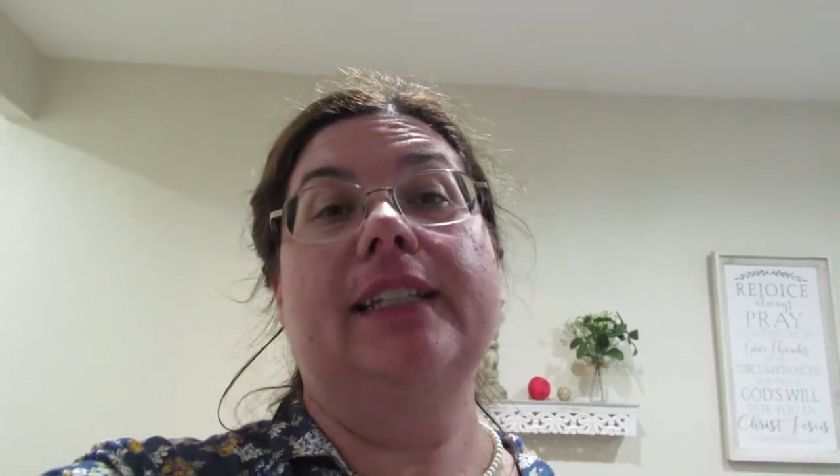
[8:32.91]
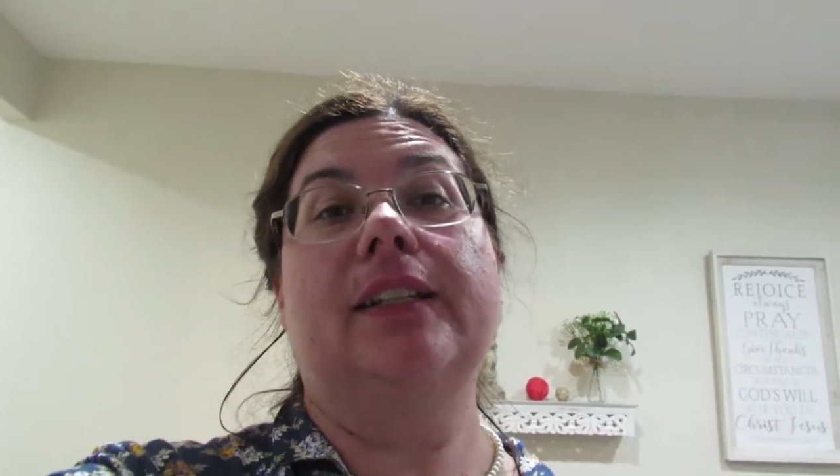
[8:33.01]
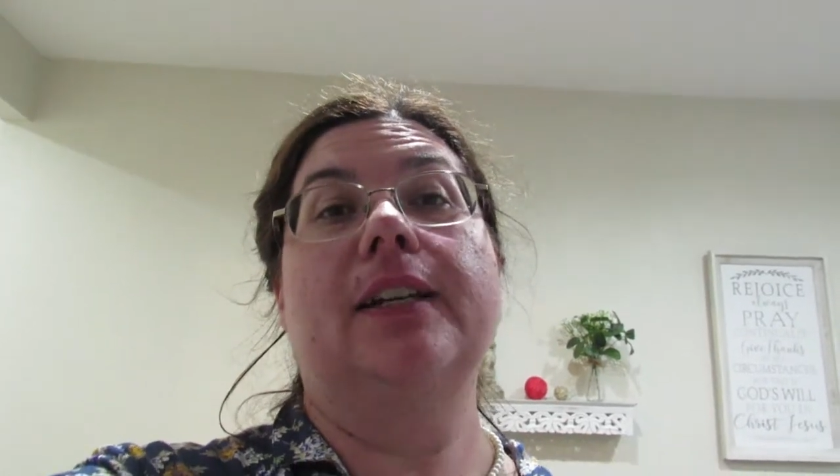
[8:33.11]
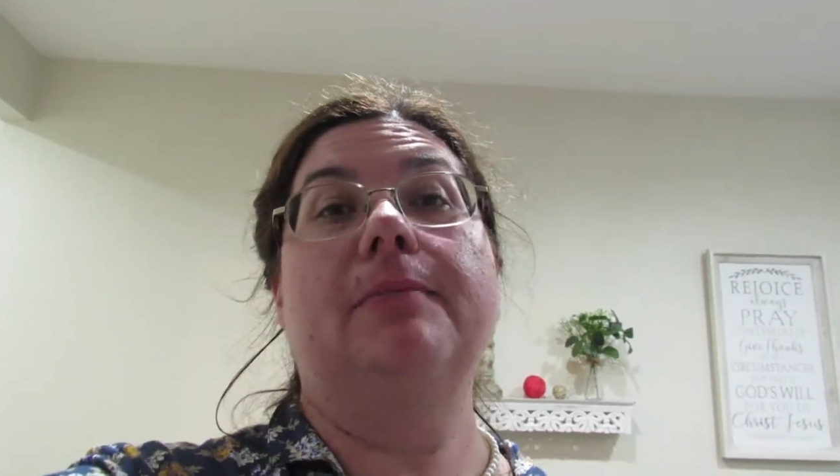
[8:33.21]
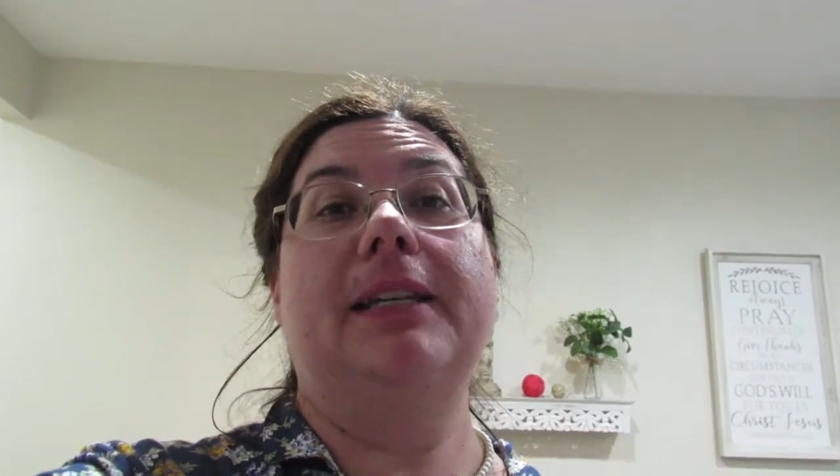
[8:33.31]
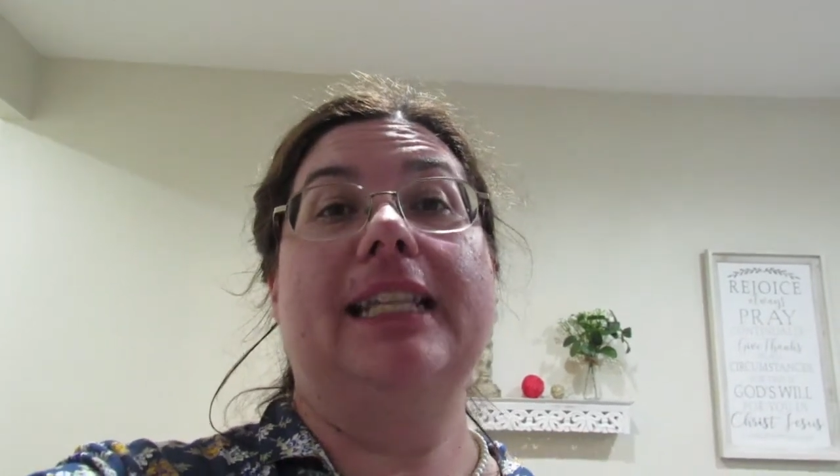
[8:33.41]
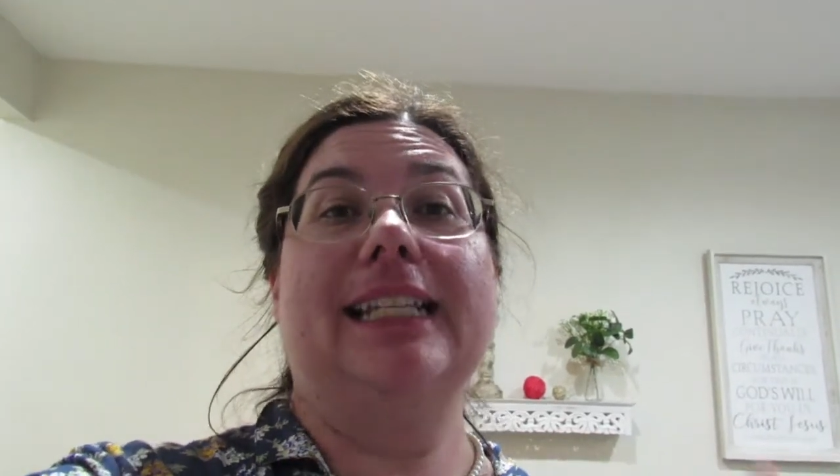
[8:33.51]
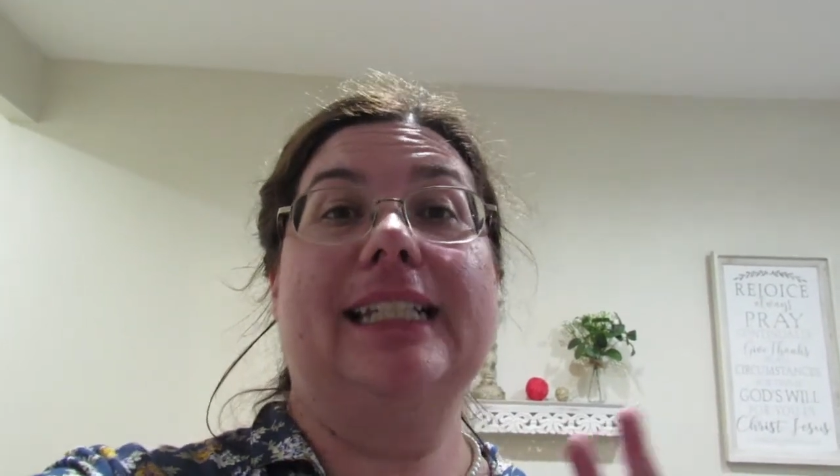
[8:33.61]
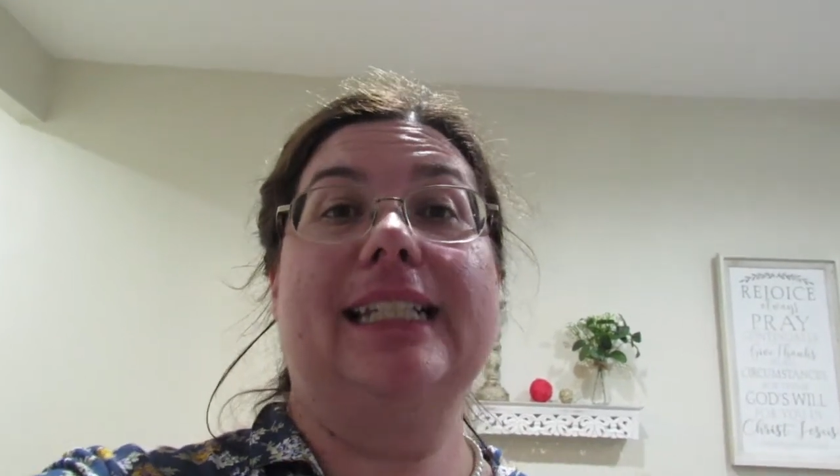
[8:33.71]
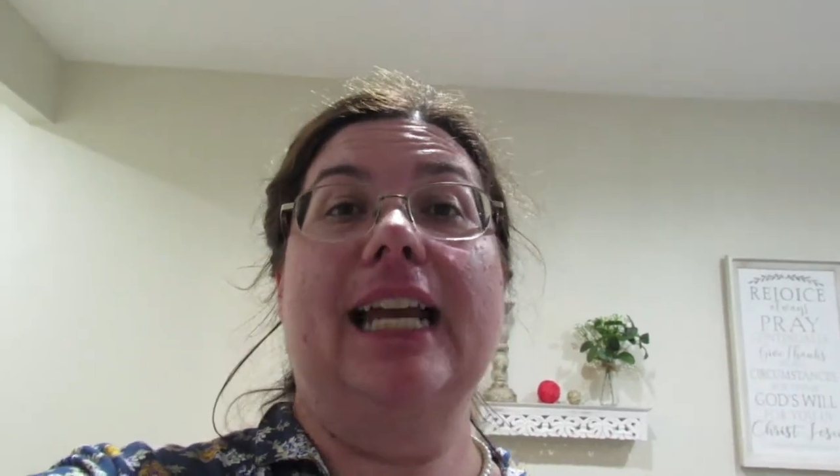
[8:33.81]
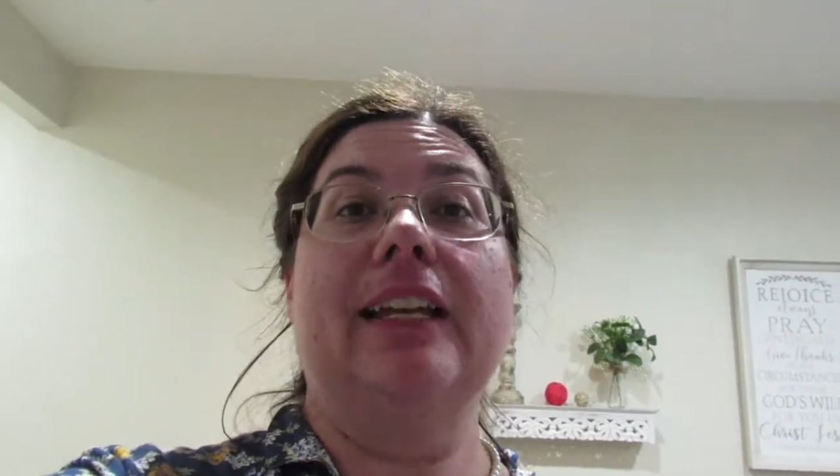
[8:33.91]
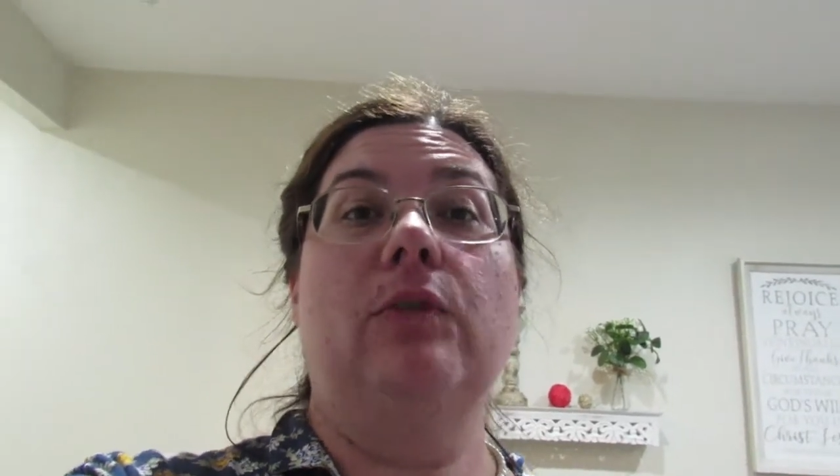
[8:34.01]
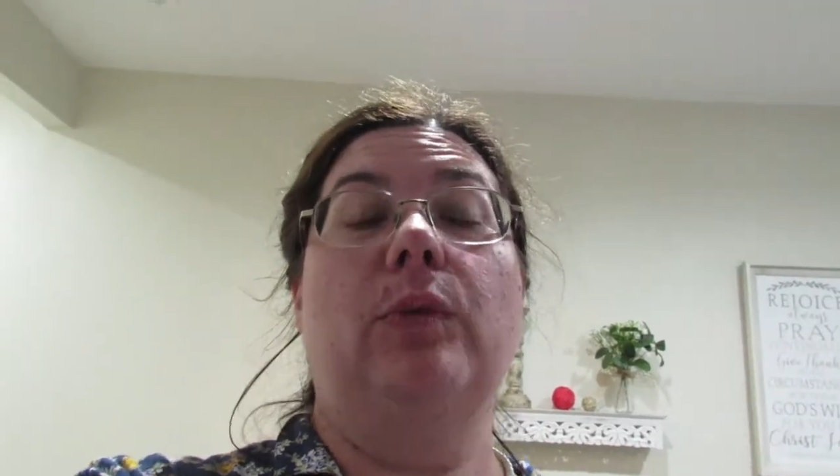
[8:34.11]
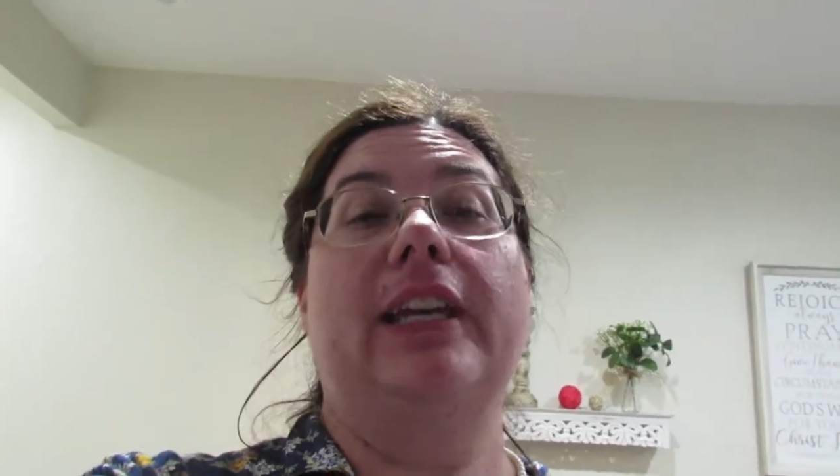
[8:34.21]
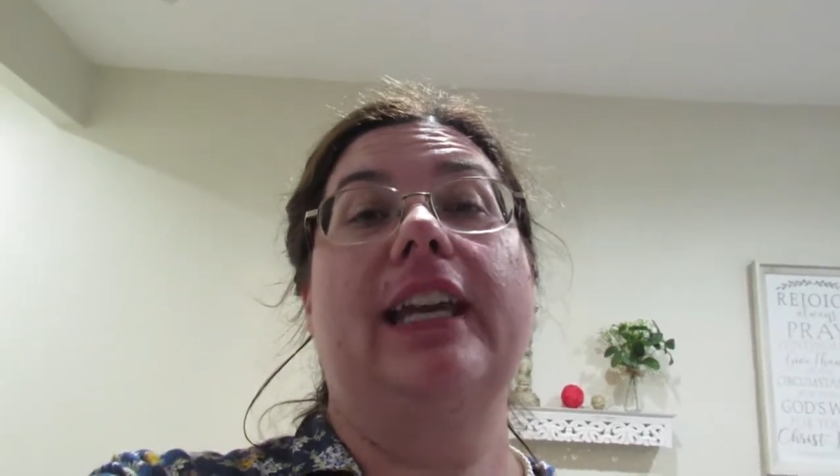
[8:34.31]
It's going to be the
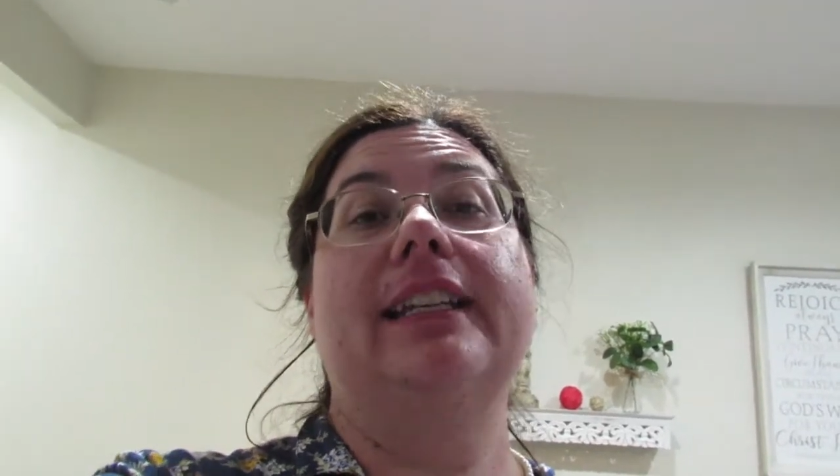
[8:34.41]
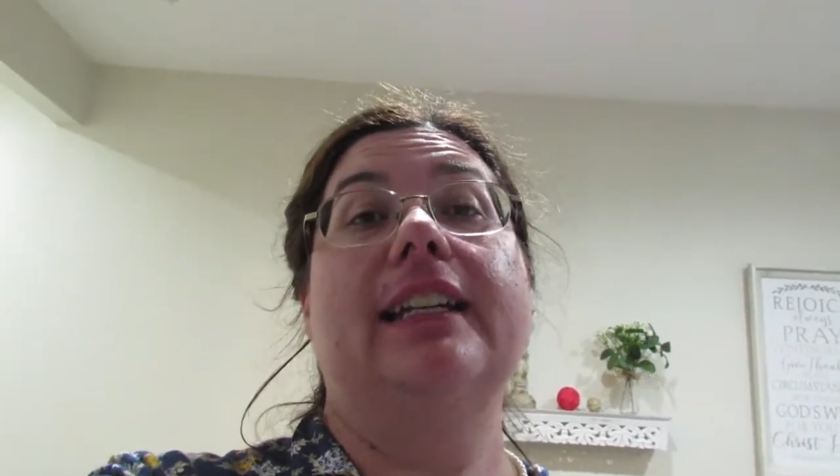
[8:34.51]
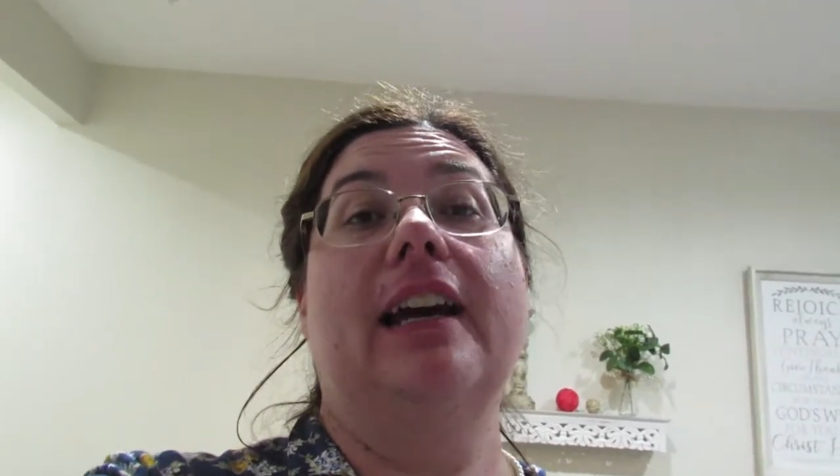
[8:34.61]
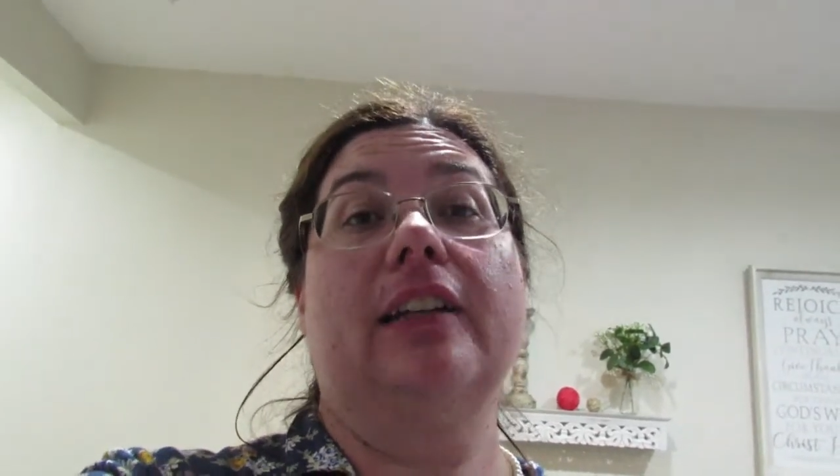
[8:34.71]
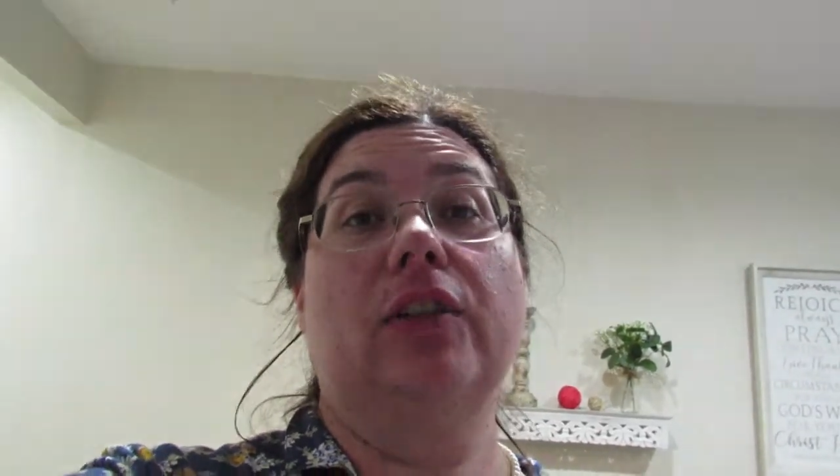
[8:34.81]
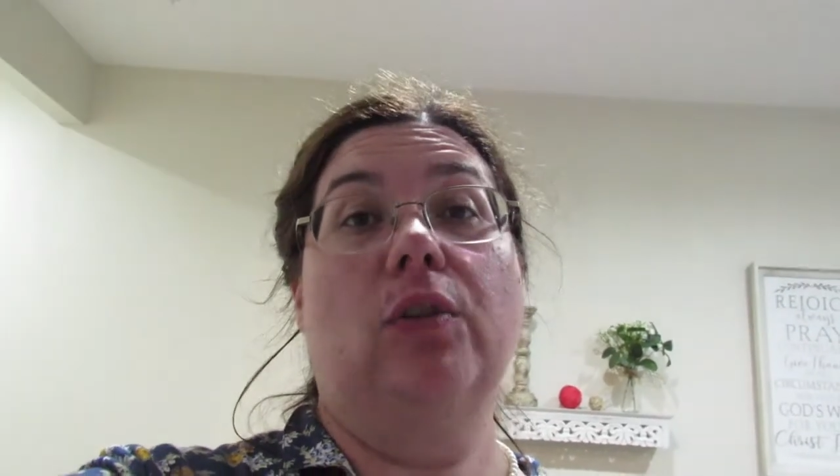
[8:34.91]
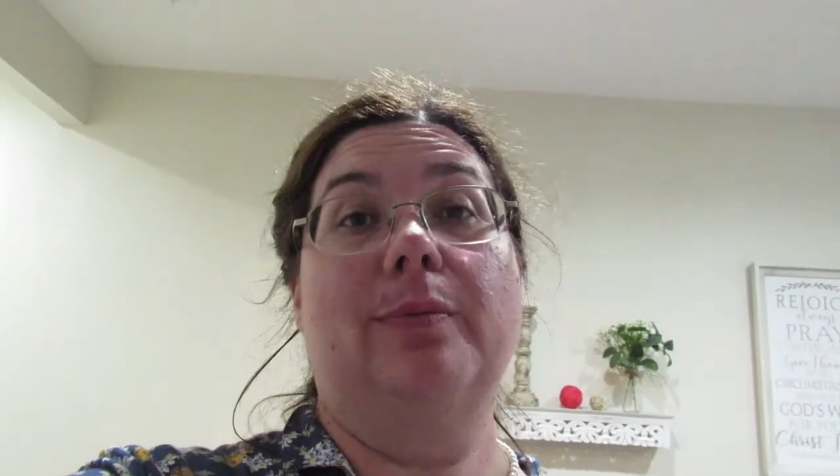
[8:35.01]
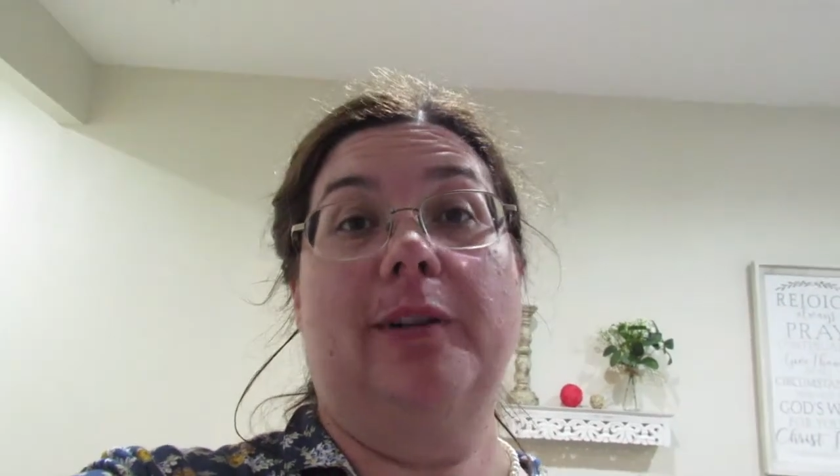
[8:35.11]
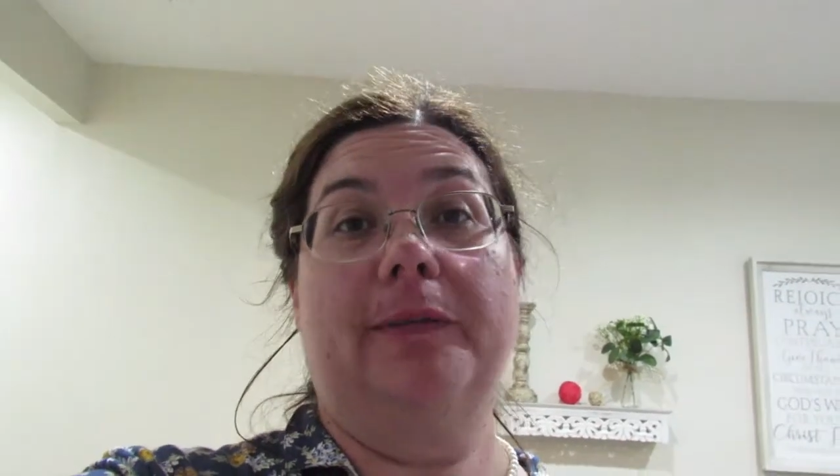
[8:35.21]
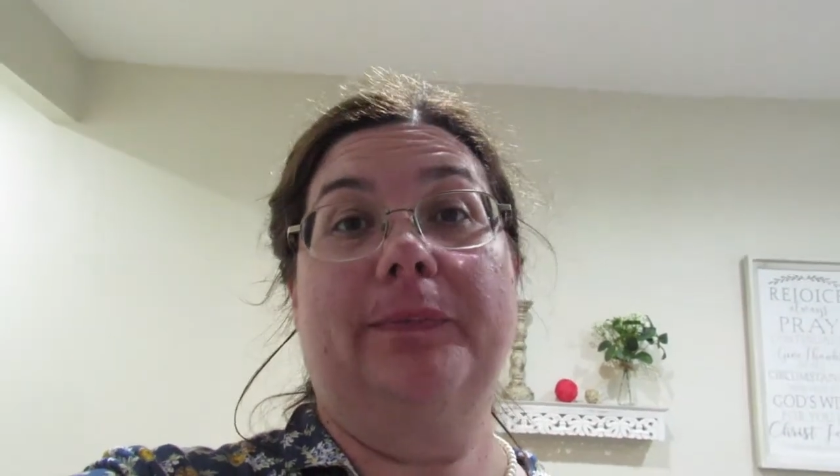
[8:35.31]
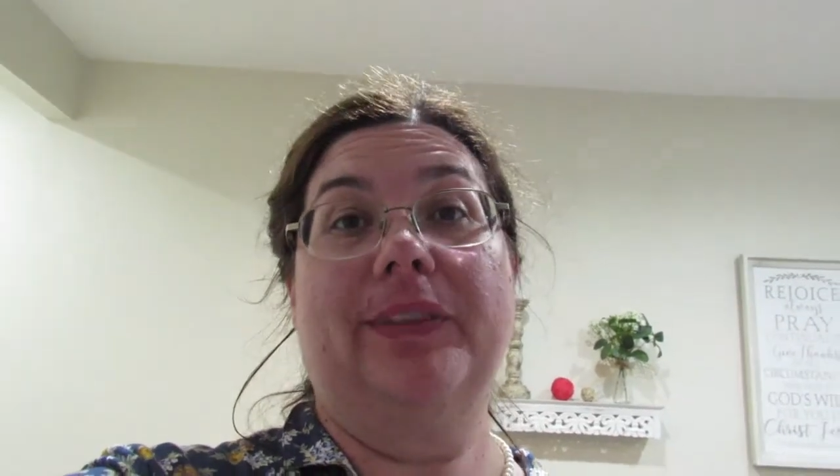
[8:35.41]
second weekend in October.